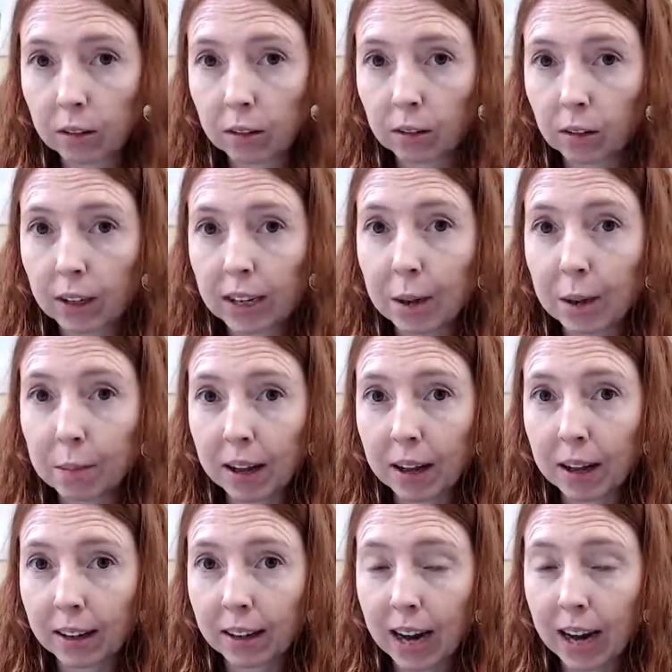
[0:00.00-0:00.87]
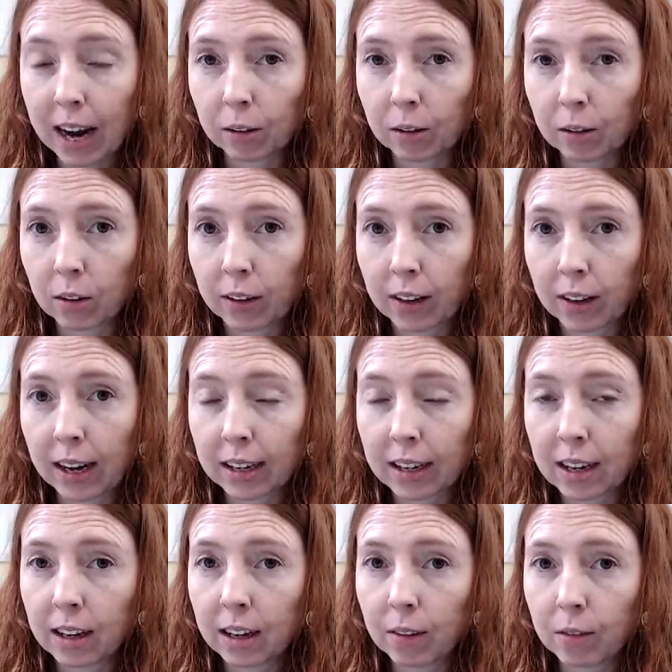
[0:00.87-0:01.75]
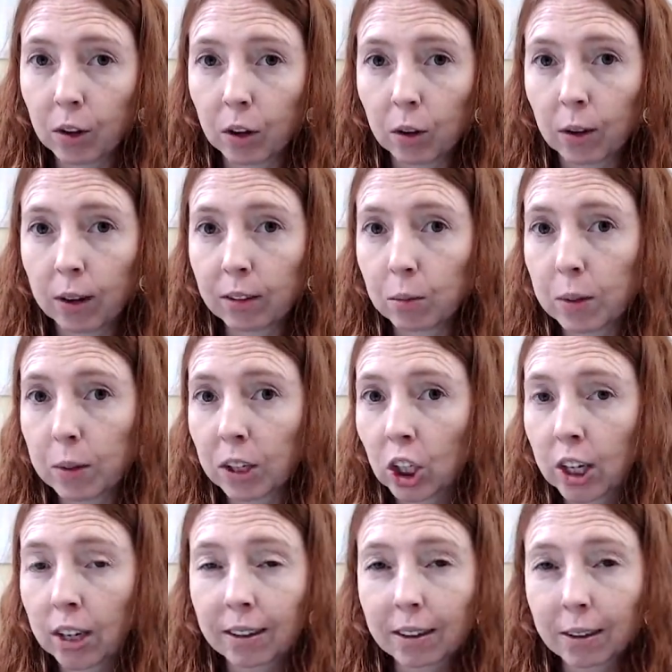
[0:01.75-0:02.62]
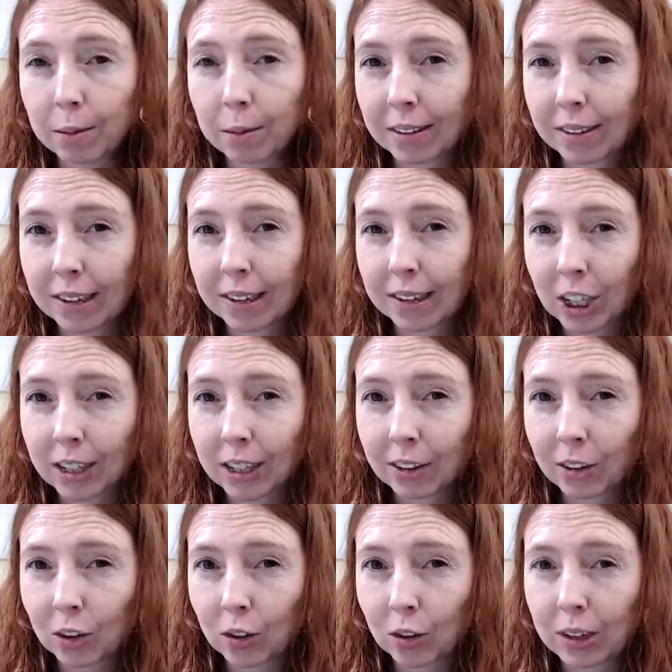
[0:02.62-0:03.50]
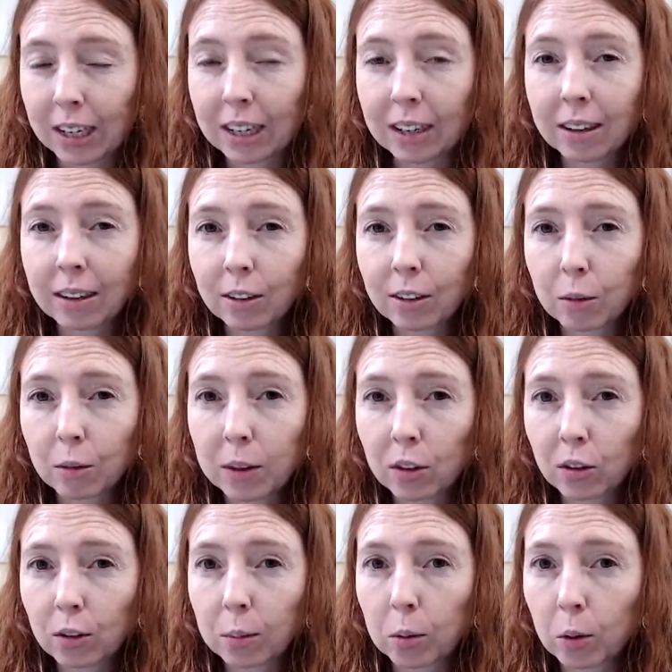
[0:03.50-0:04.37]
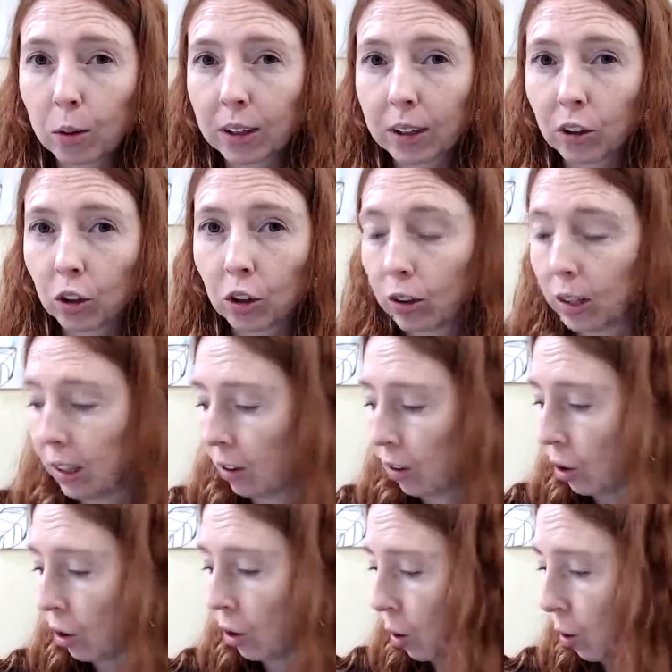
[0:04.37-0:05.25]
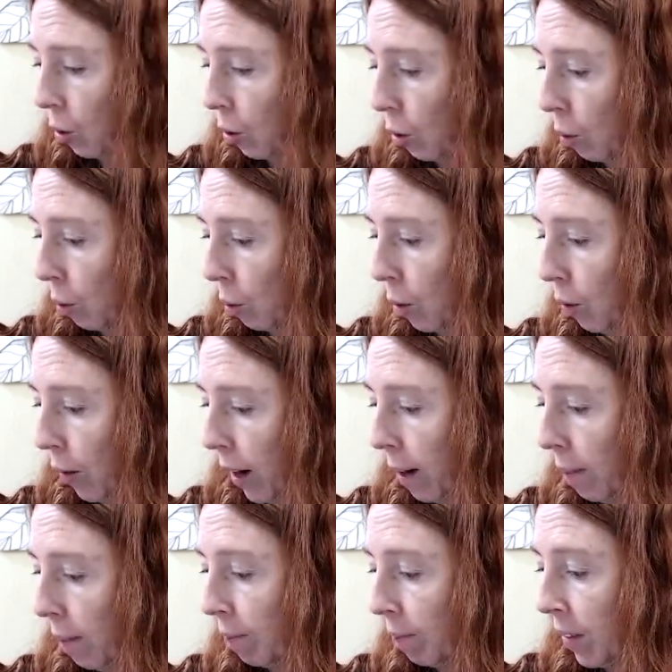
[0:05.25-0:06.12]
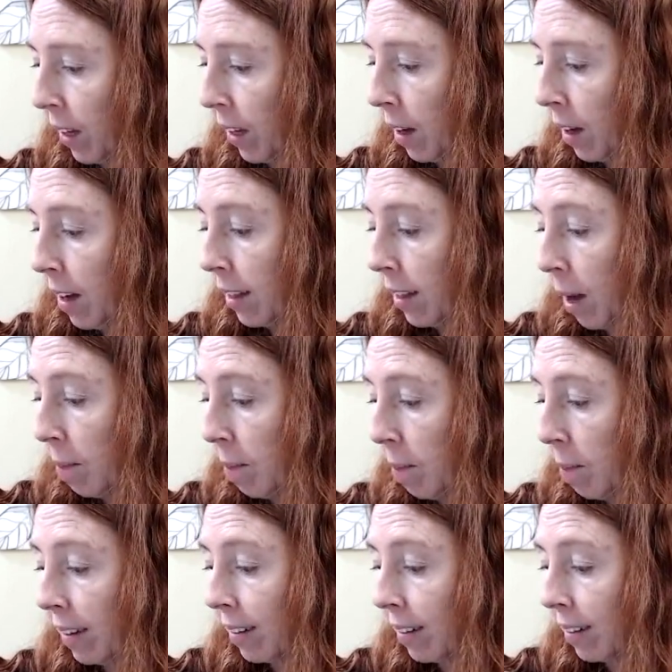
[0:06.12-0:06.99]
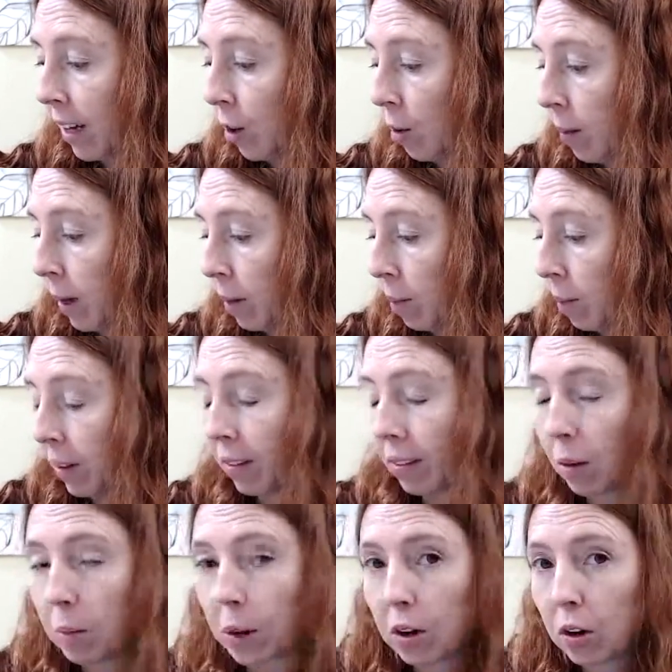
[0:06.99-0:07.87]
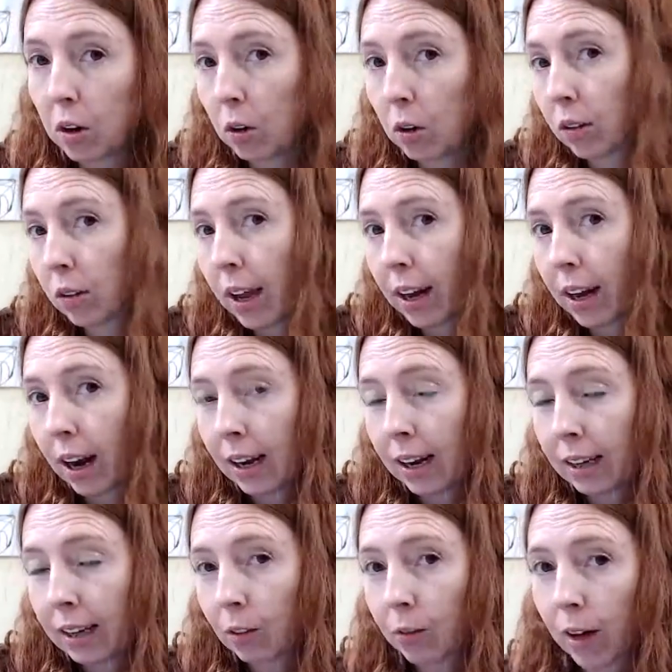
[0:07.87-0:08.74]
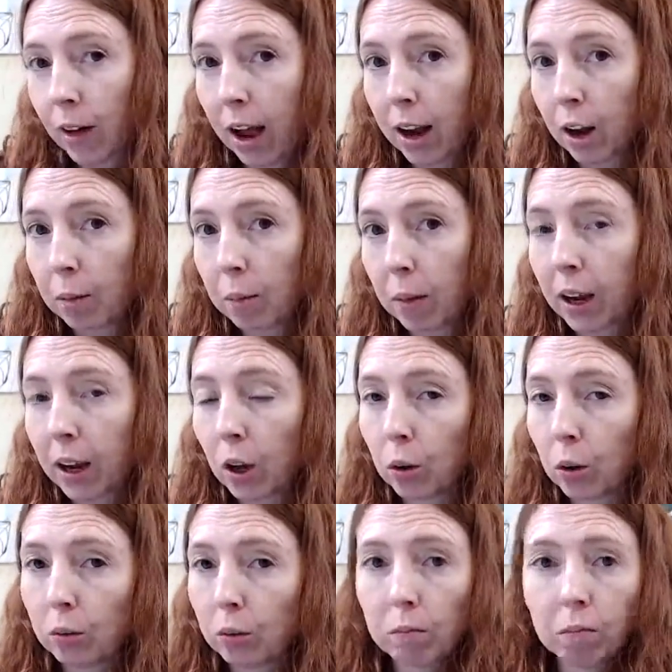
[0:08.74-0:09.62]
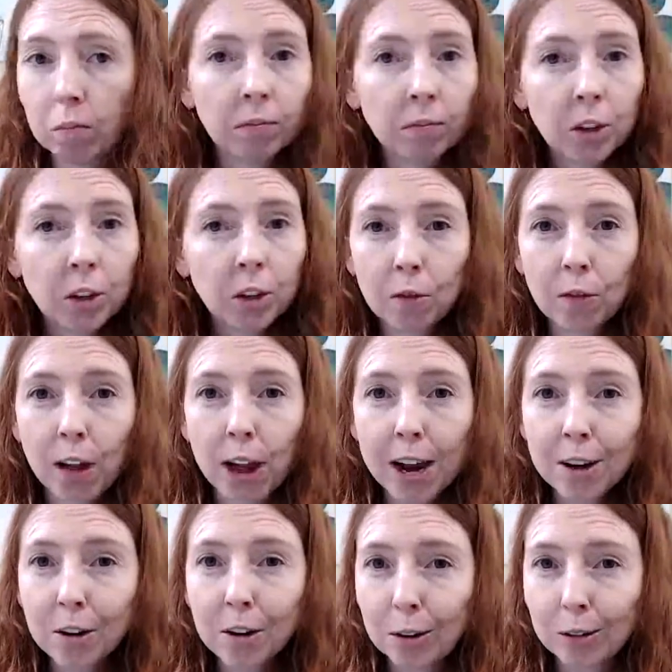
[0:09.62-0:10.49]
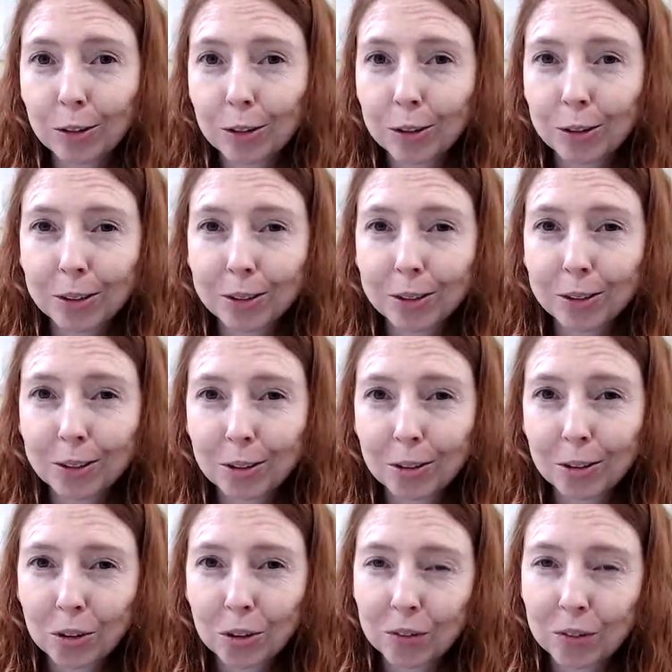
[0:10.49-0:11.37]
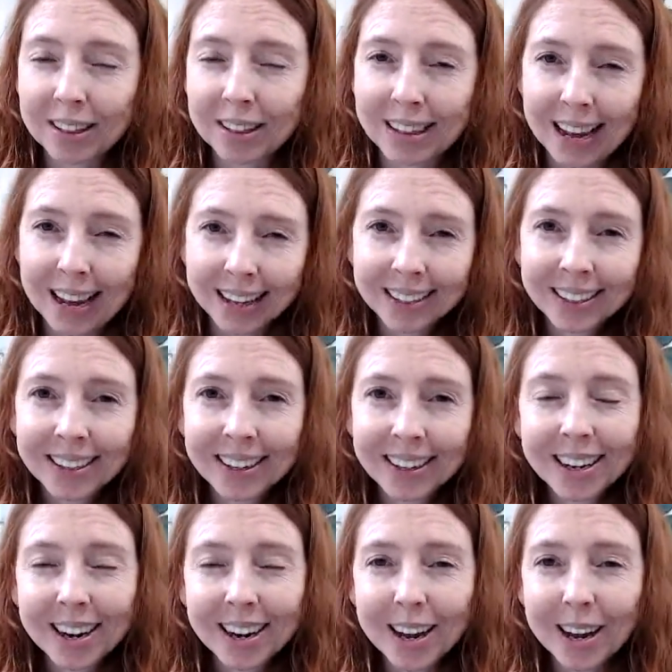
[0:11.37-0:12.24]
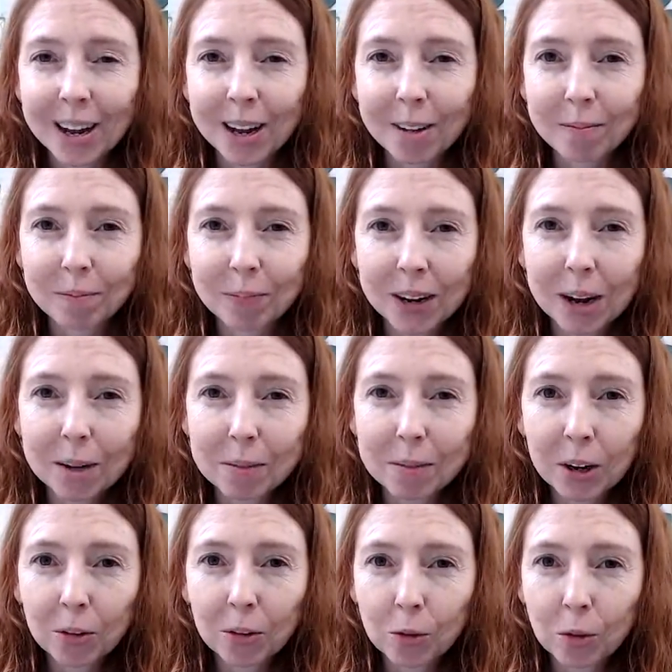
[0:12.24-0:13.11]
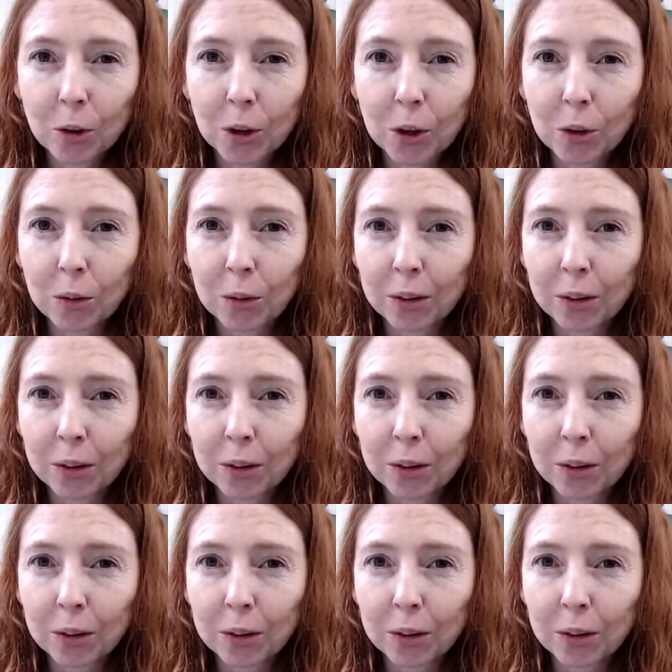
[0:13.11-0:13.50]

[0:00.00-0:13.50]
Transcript: email account so that I can give you as much customization as you need and as much support as you need as you go through the program. That being said, you might be someone who's like, I like to fly on my own. You can fly on your own too. There's students who've done that. But I'm here for you